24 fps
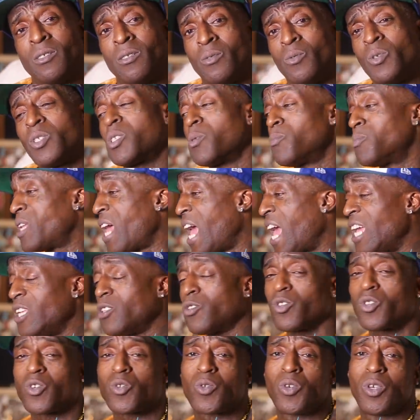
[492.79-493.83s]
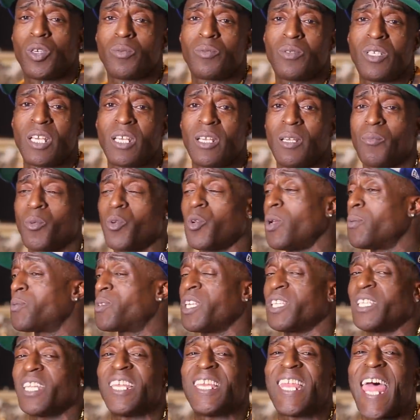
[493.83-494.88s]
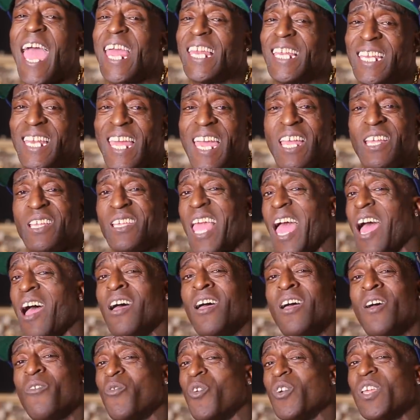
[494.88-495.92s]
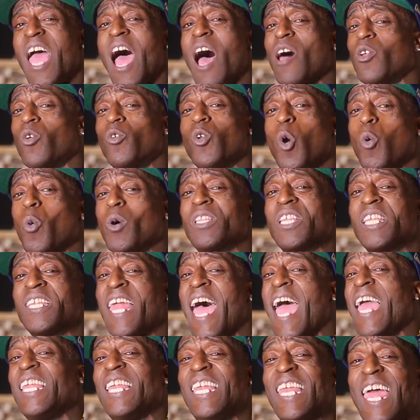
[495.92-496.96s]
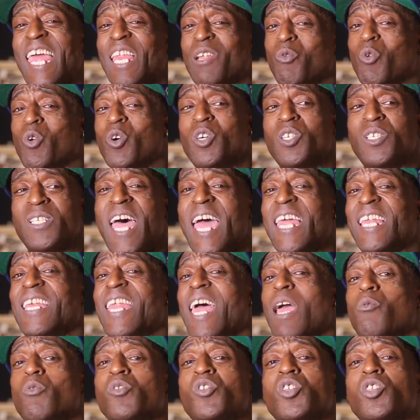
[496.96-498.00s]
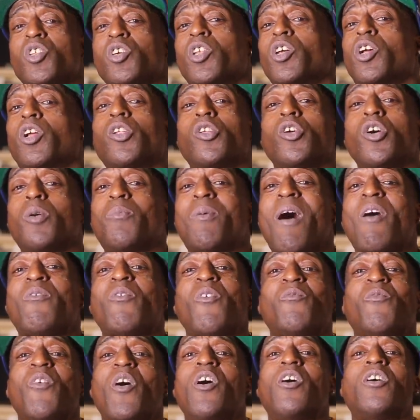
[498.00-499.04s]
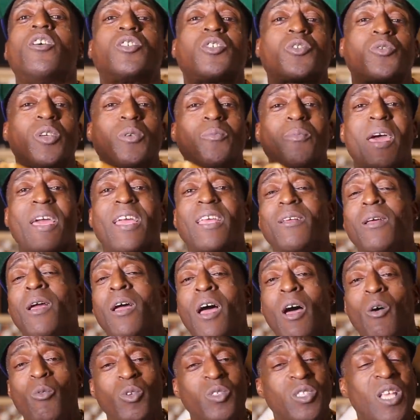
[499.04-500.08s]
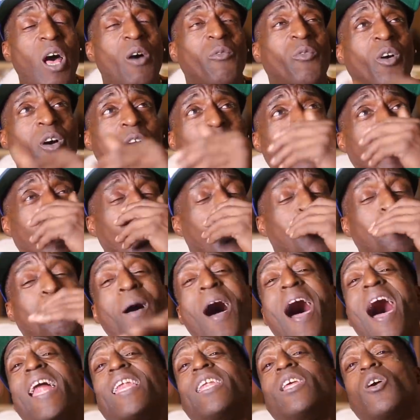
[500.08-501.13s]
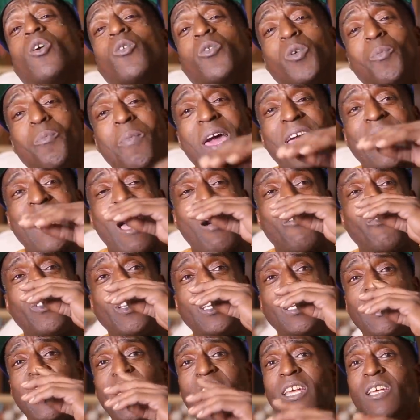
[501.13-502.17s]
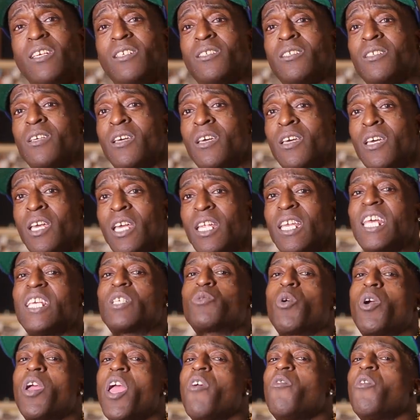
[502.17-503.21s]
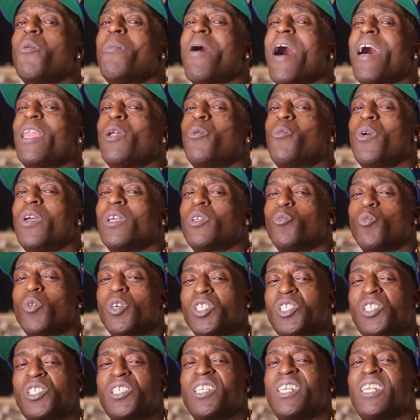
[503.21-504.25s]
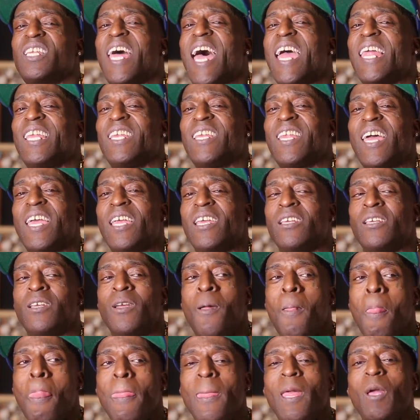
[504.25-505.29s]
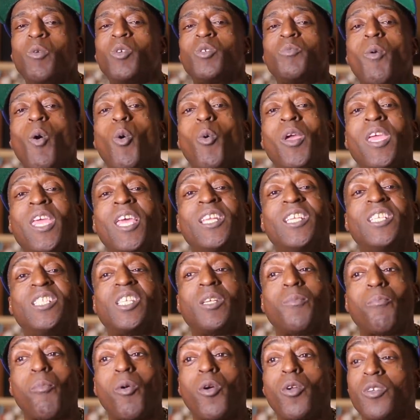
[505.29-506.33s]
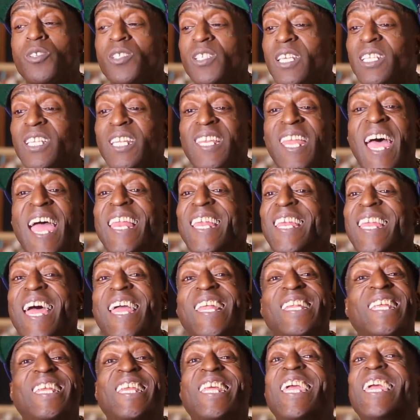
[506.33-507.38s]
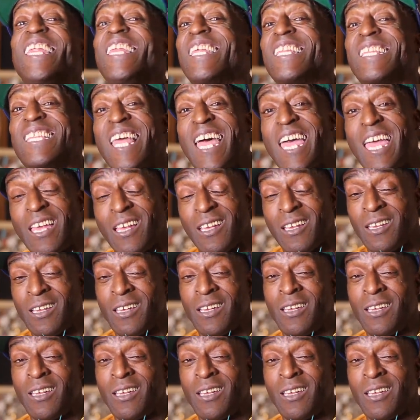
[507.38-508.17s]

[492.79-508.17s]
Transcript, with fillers: With some dangerous crips. Nigga, them crips at the nighty night, y'all, for y'all don't know what the nighty night was, Nighty night was a little club off of Vaughn Street back, was off of, um, in Poly over the back off in the days. And that's where everybody went, was to the nighty night. It was more killings and murders at the nighty night than anything.